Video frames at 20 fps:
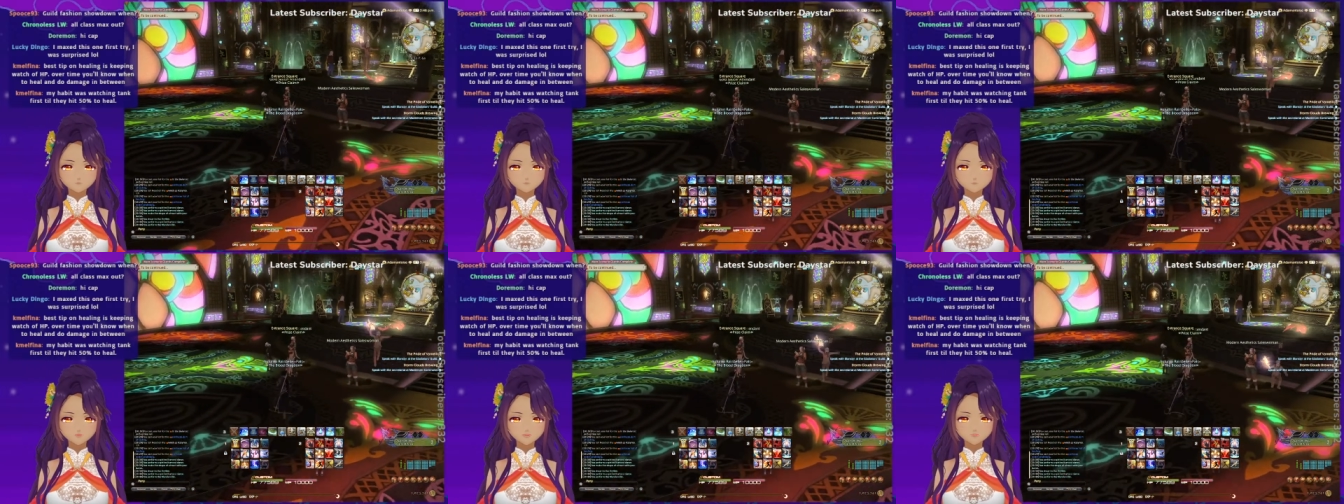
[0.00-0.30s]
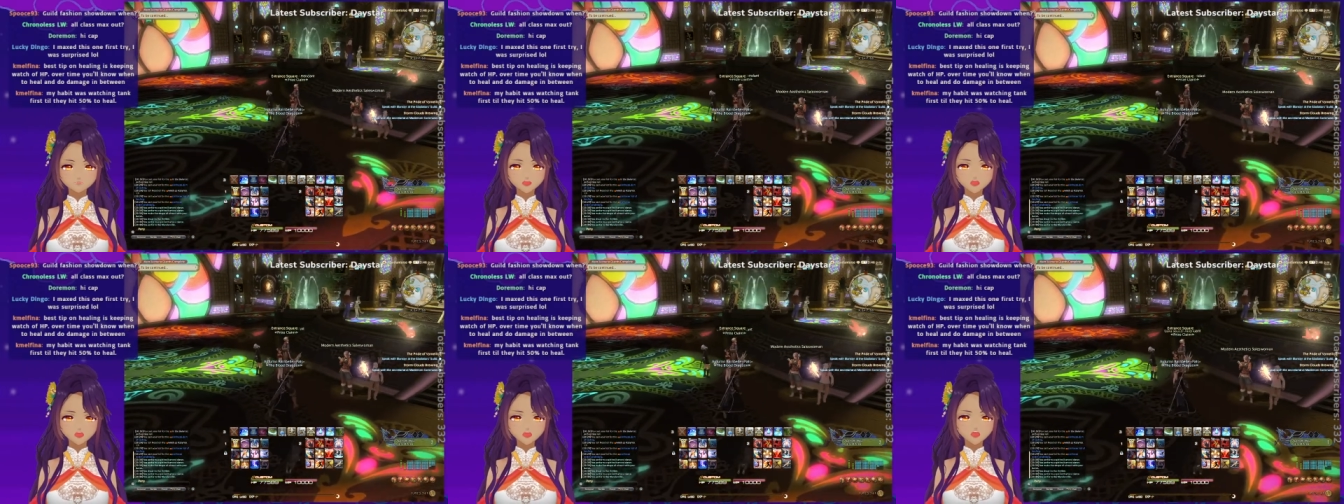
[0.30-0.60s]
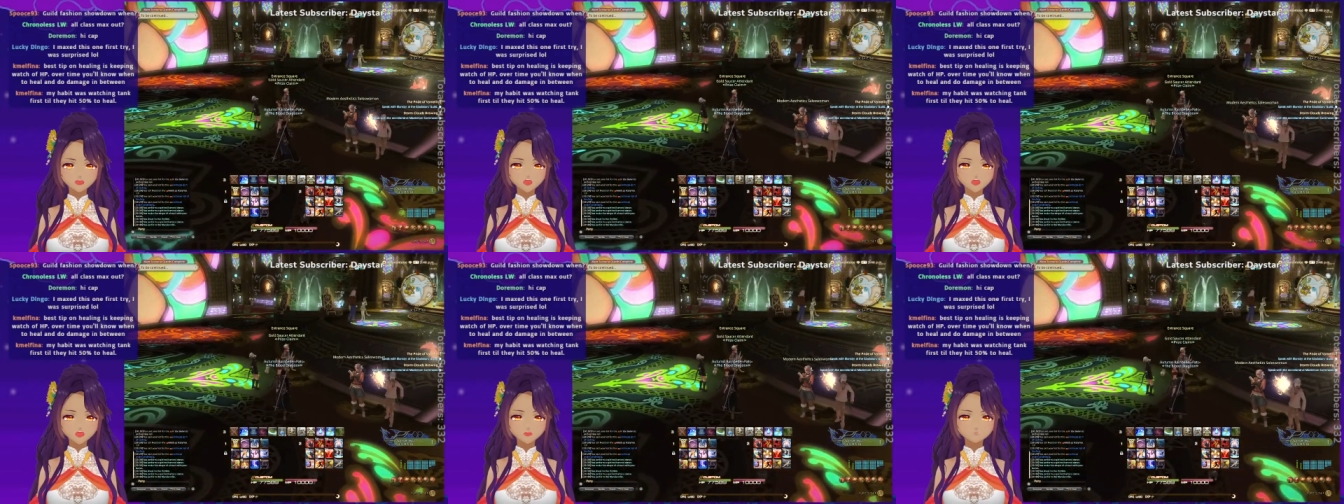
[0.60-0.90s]

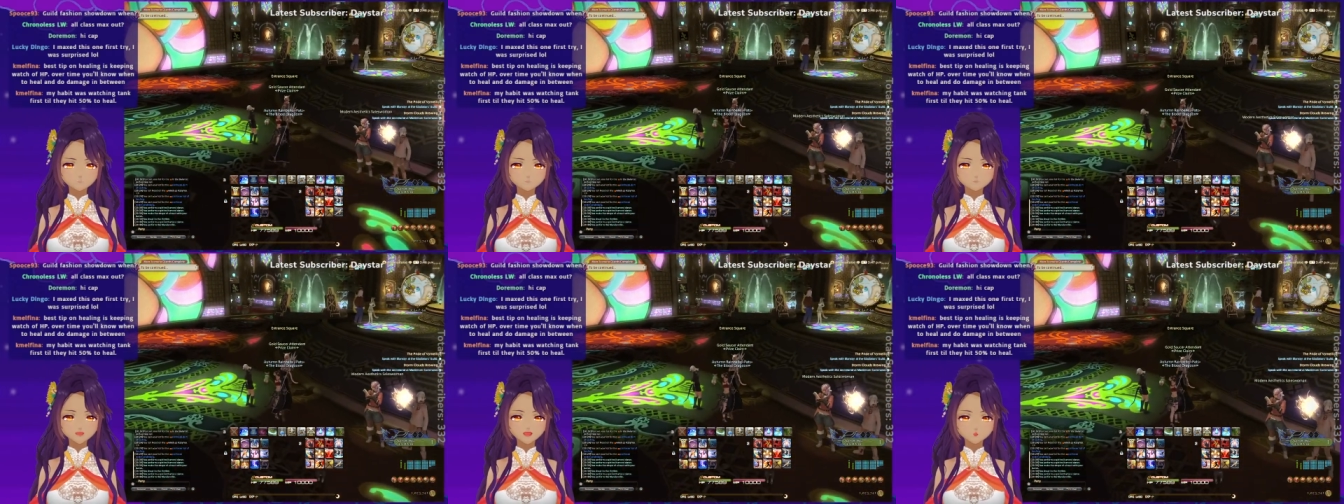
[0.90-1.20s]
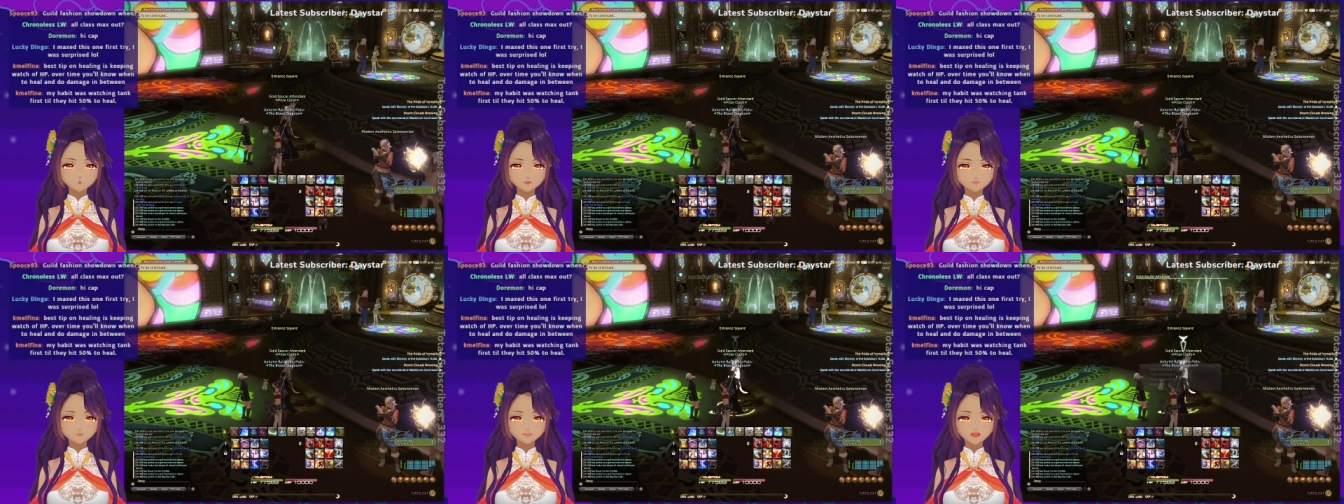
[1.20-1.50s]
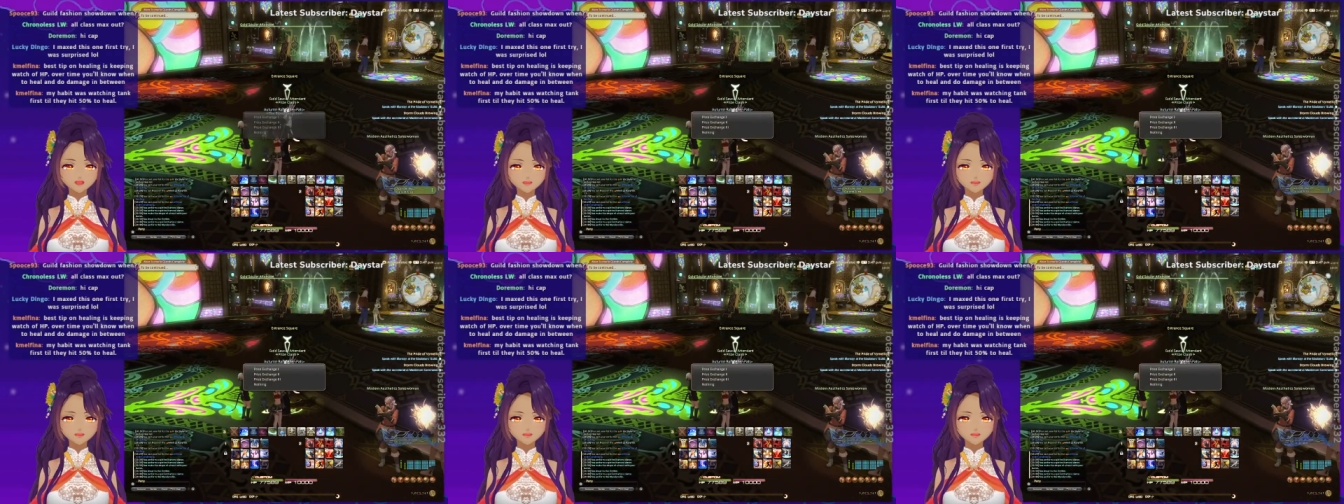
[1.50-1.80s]
Hello! I would
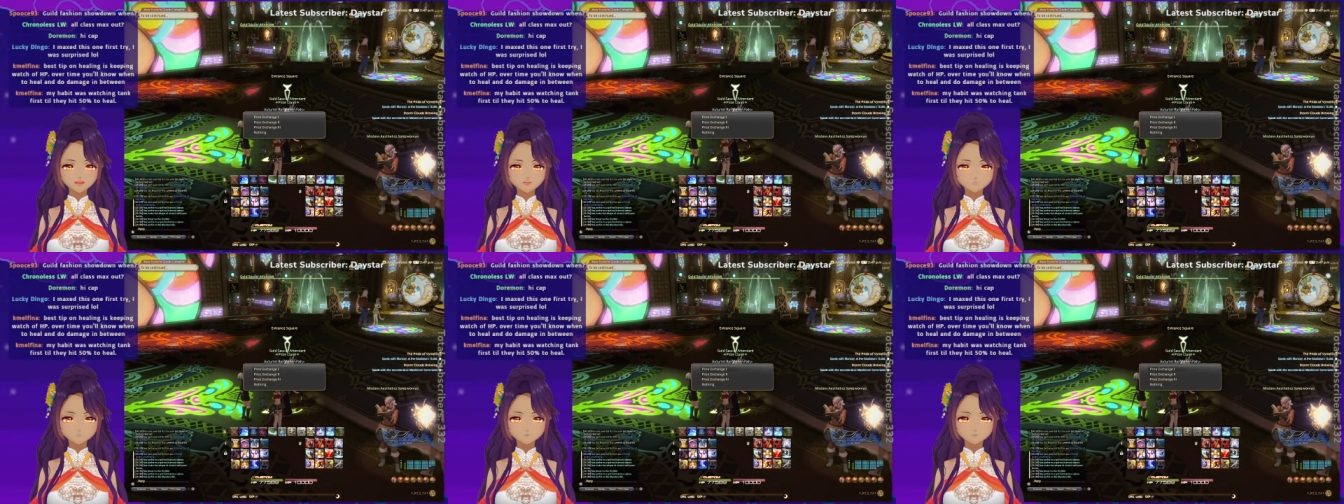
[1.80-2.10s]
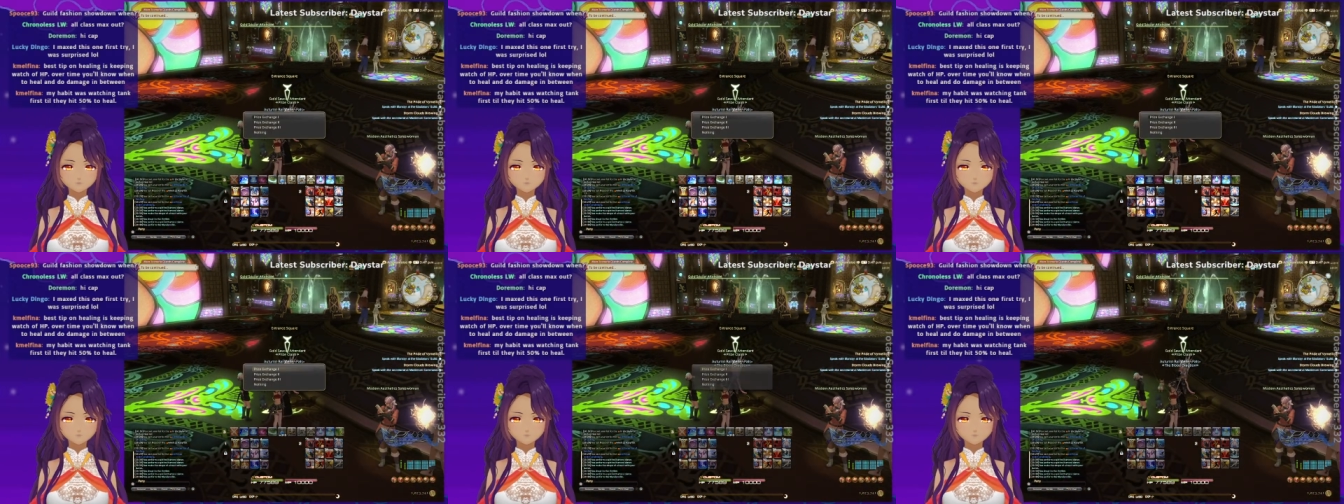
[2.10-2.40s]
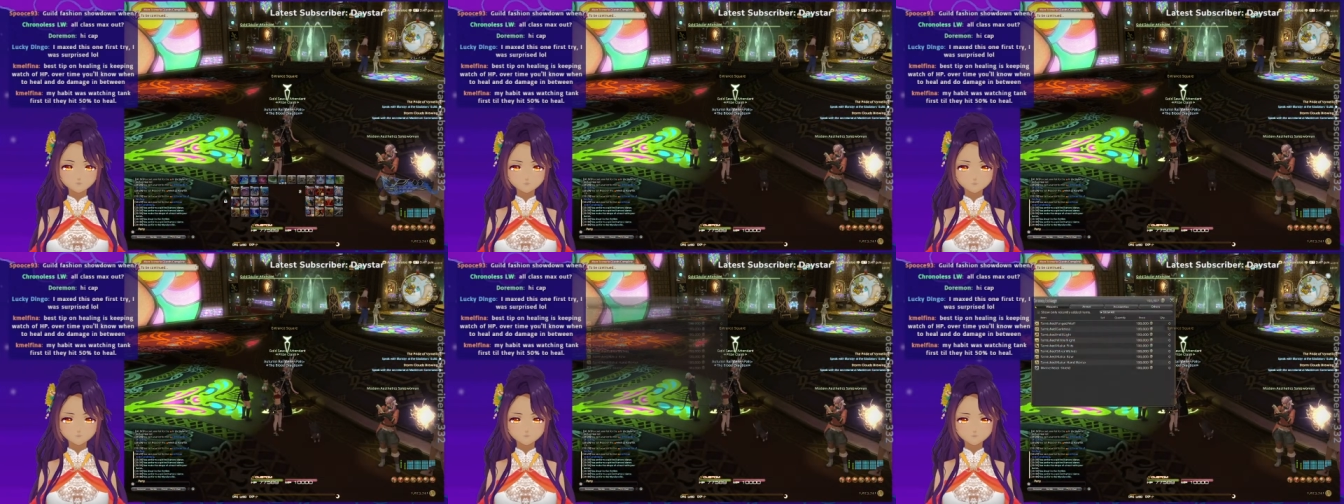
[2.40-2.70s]
like
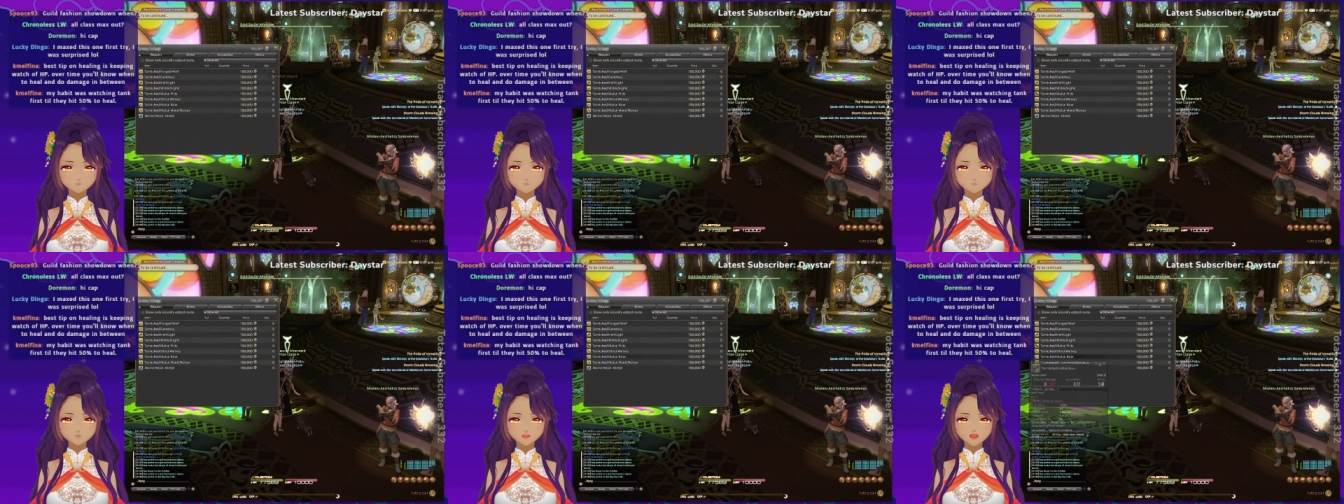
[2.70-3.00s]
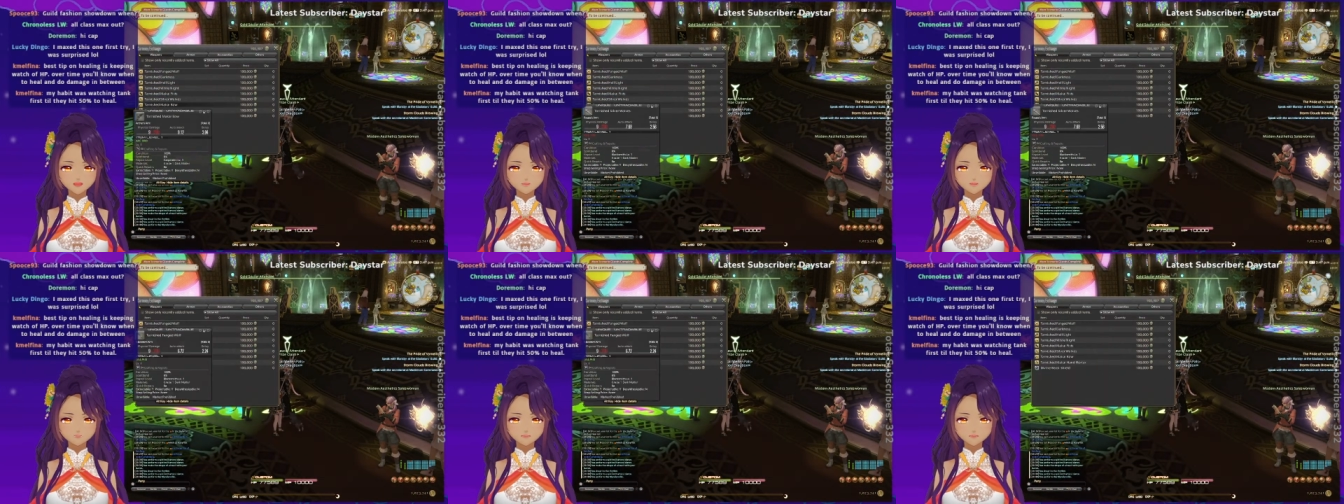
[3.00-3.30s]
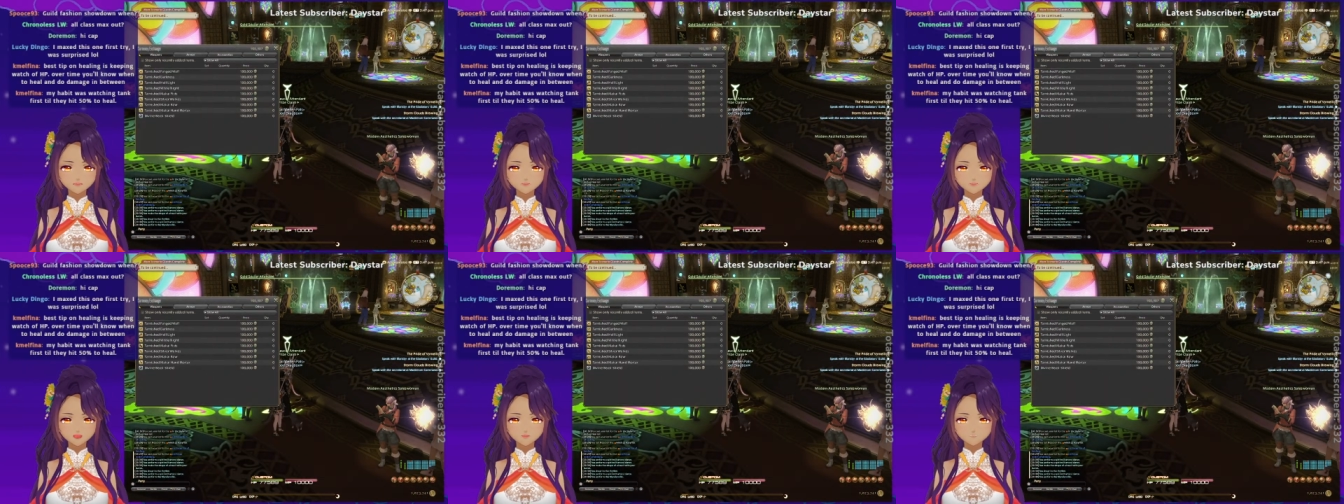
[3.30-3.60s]
my new
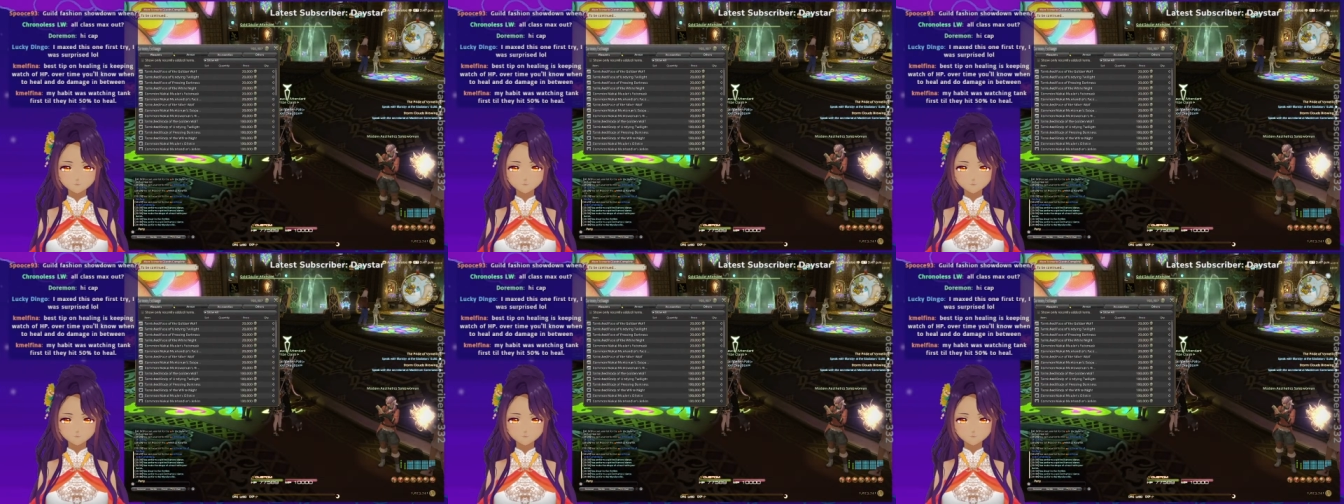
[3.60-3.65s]
drip.